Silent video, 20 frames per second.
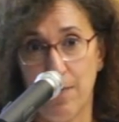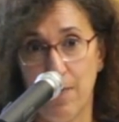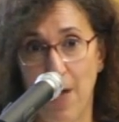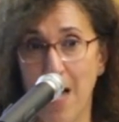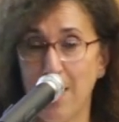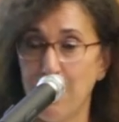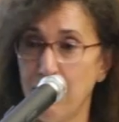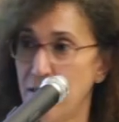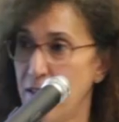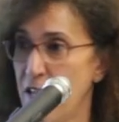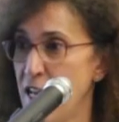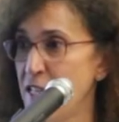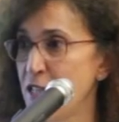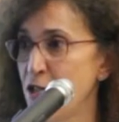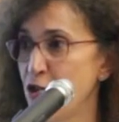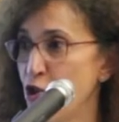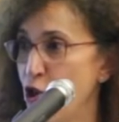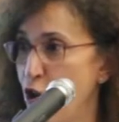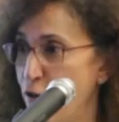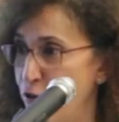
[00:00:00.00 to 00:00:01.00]
And the
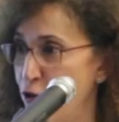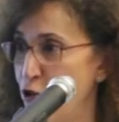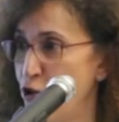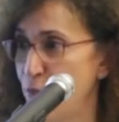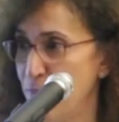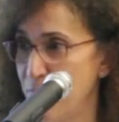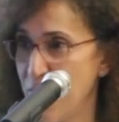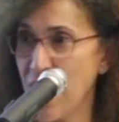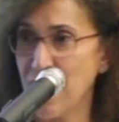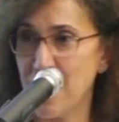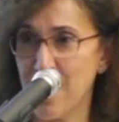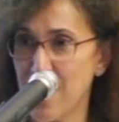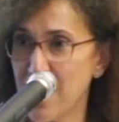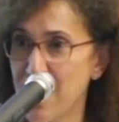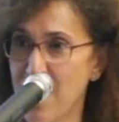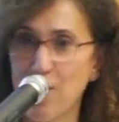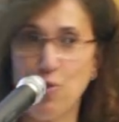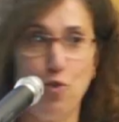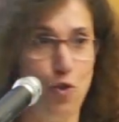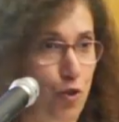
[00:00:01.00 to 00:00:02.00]
history of Europe tells us
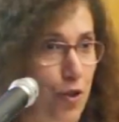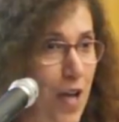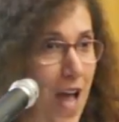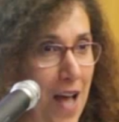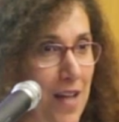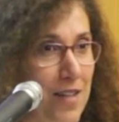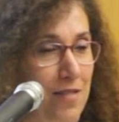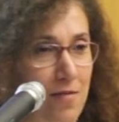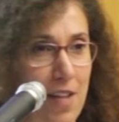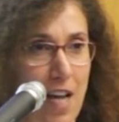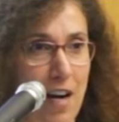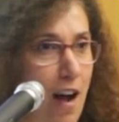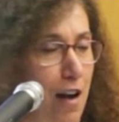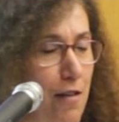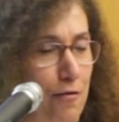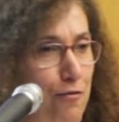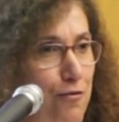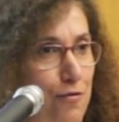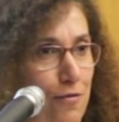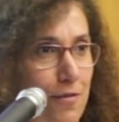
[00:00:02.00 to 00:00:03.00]
that you can. There
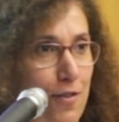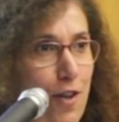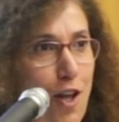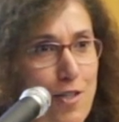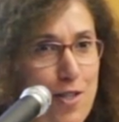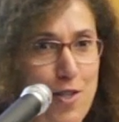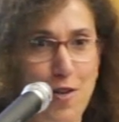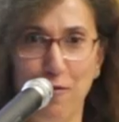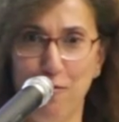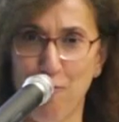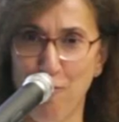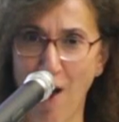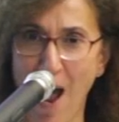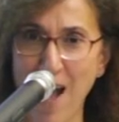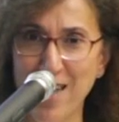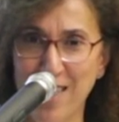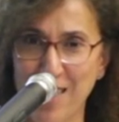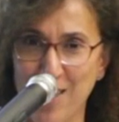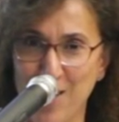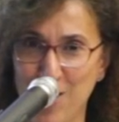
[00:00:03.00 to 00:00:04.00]
are lots of
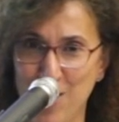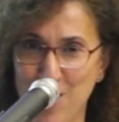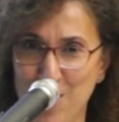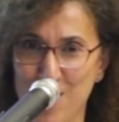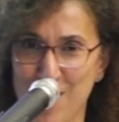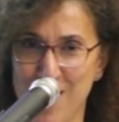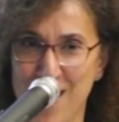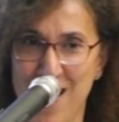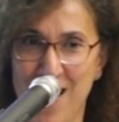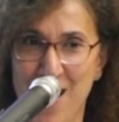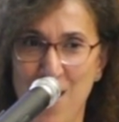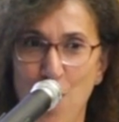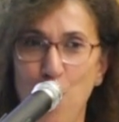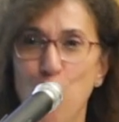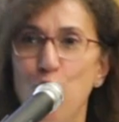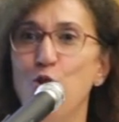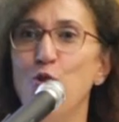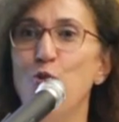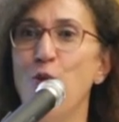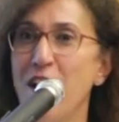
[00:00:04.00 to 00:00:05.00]
radicals
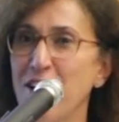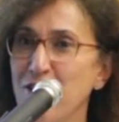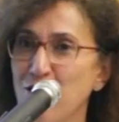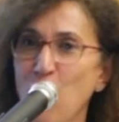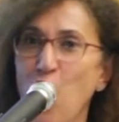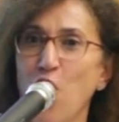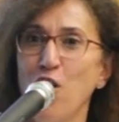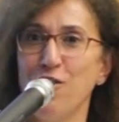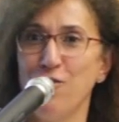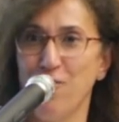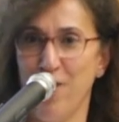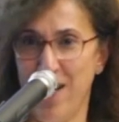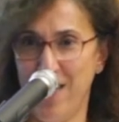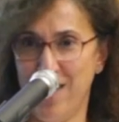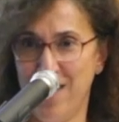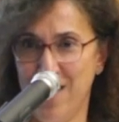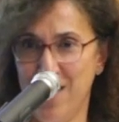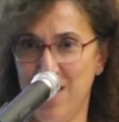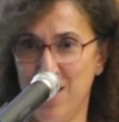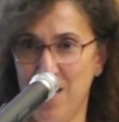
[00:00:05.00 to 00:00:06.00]
who were
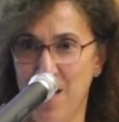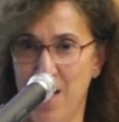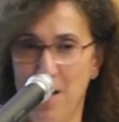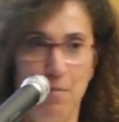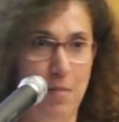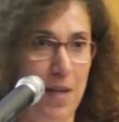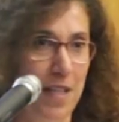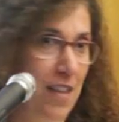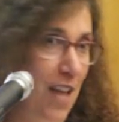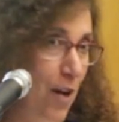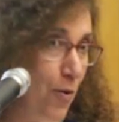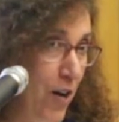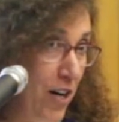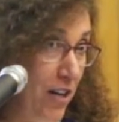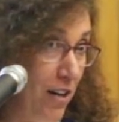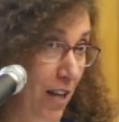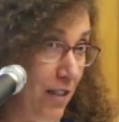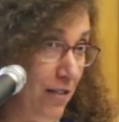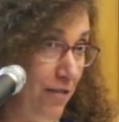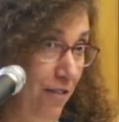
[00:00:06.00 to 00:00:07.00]
tolerated, but they were
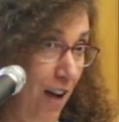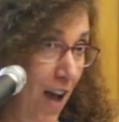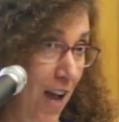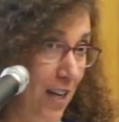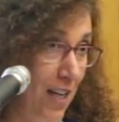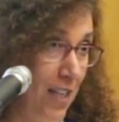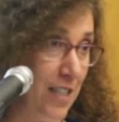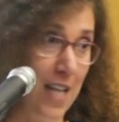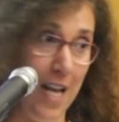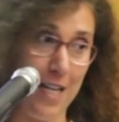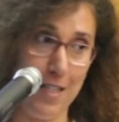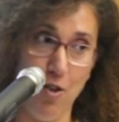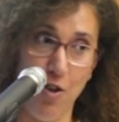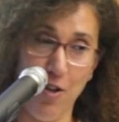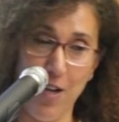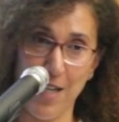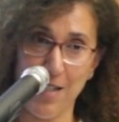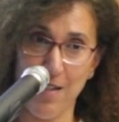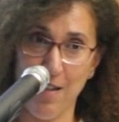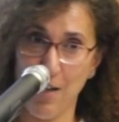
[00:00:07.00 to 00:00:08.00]
not violent. As
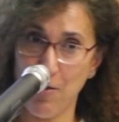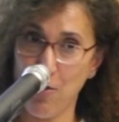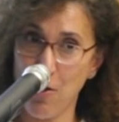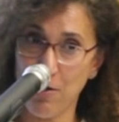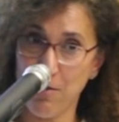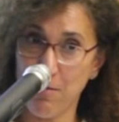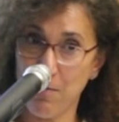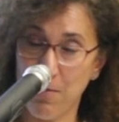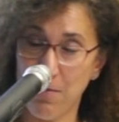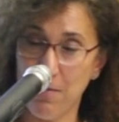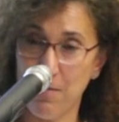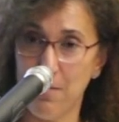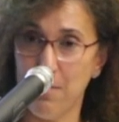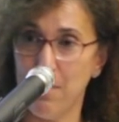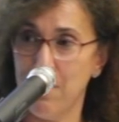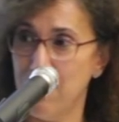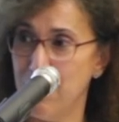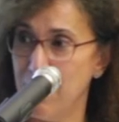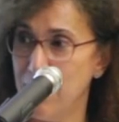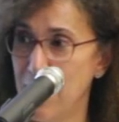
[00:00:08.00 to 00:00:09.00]
long as they don't
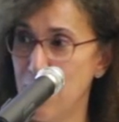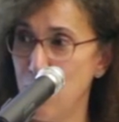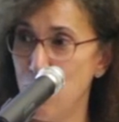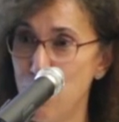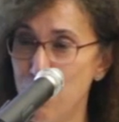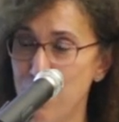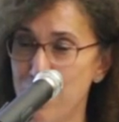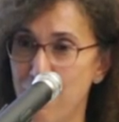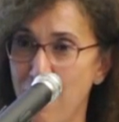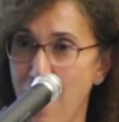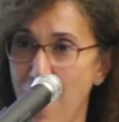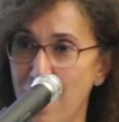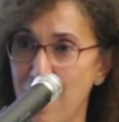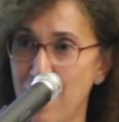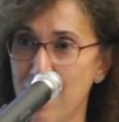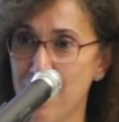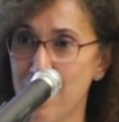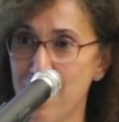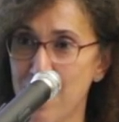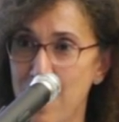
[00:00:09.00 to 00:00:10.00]
use
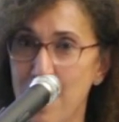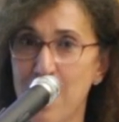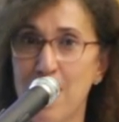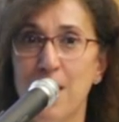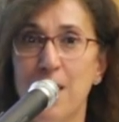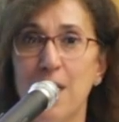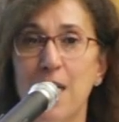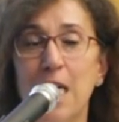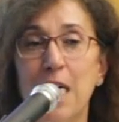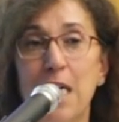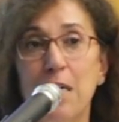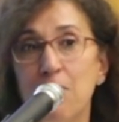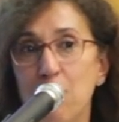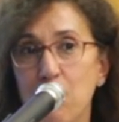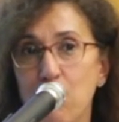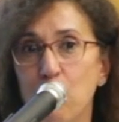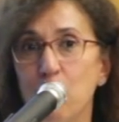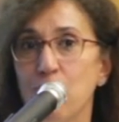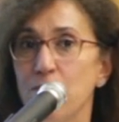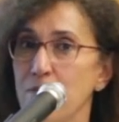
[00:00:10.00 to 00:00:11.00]
violence, uh,
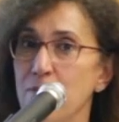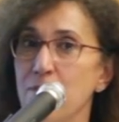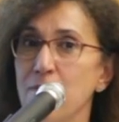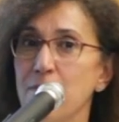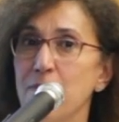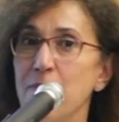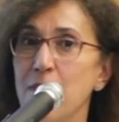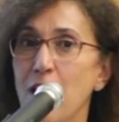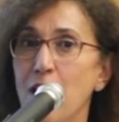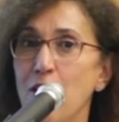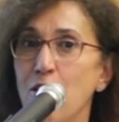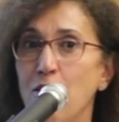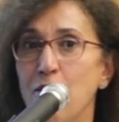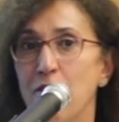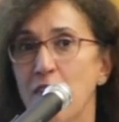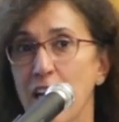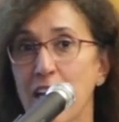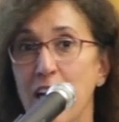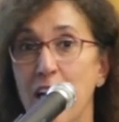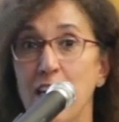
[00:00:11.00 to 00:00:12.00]

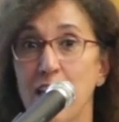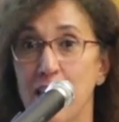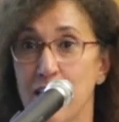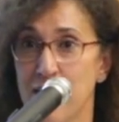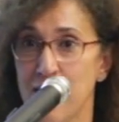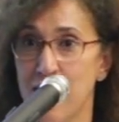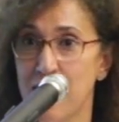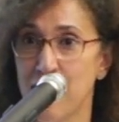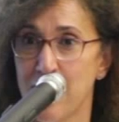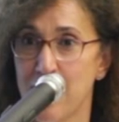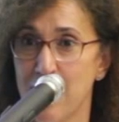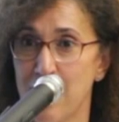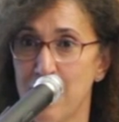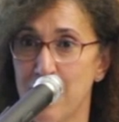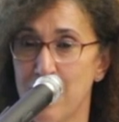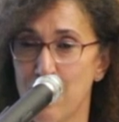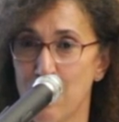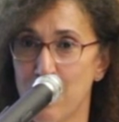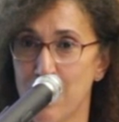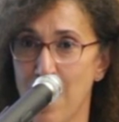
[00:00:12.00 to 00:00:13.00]
they can exist
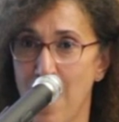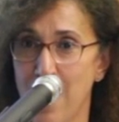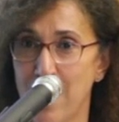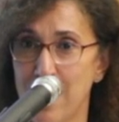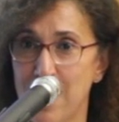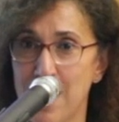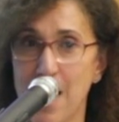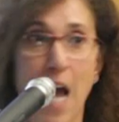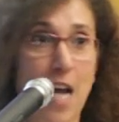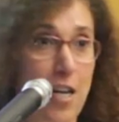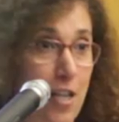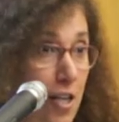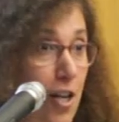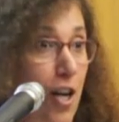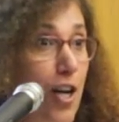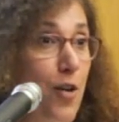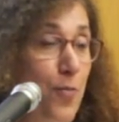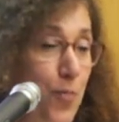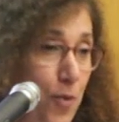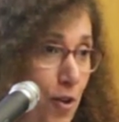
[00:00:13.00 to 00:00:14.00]
in society. And in a
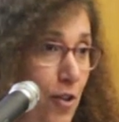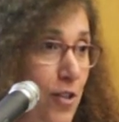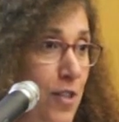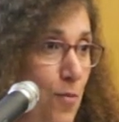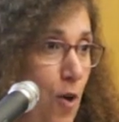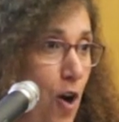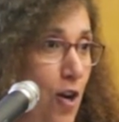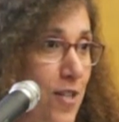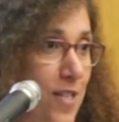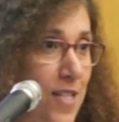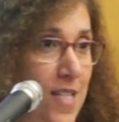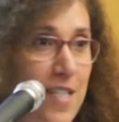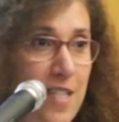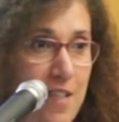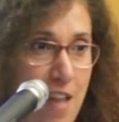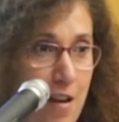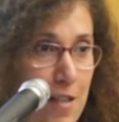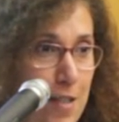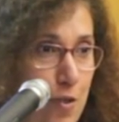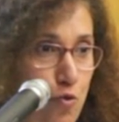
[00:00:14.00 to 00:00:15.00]
liberal democracy,
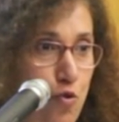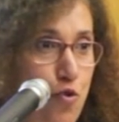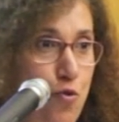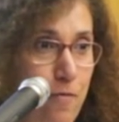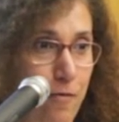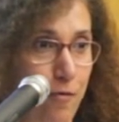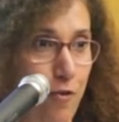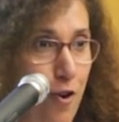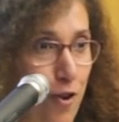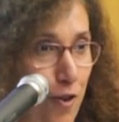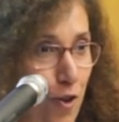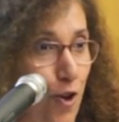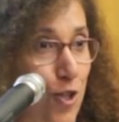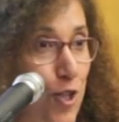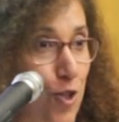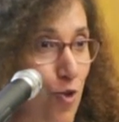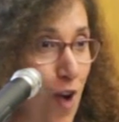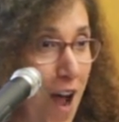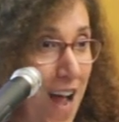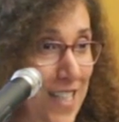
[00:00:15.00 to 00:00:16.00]
there is room for
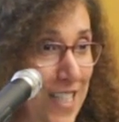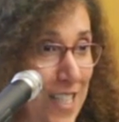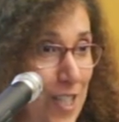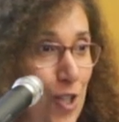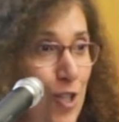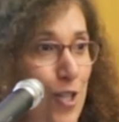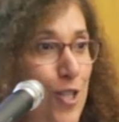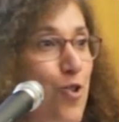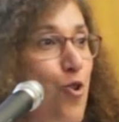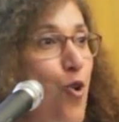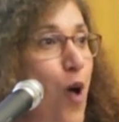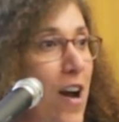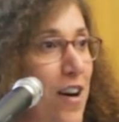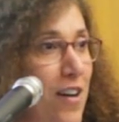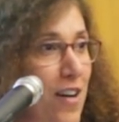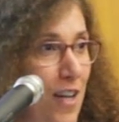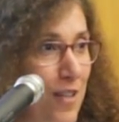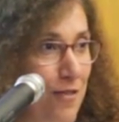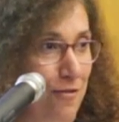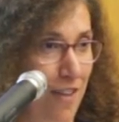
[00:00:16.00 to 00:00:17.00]
those radicals who are
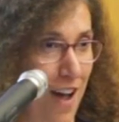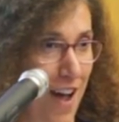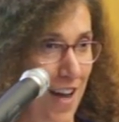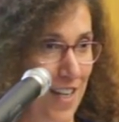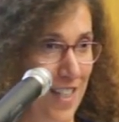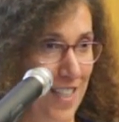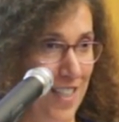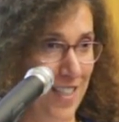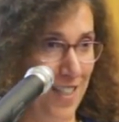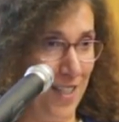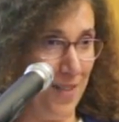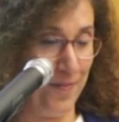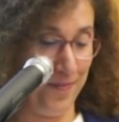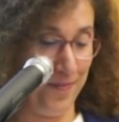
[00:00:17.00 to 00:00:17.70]
not violent.